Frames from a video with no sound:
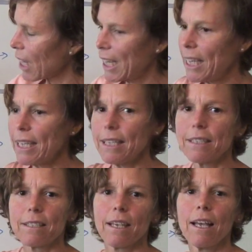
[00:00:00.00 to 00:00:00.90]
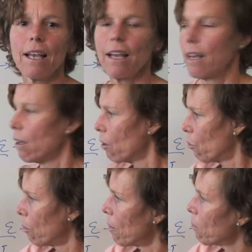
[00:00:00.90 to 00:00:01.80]
is,
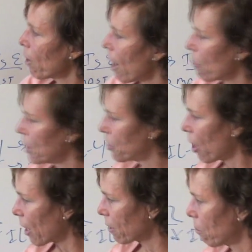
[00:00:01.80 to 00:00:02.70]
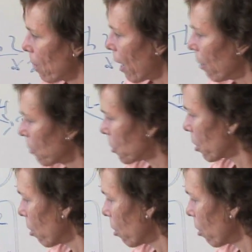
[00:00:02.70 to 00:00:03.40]
remember how we talked about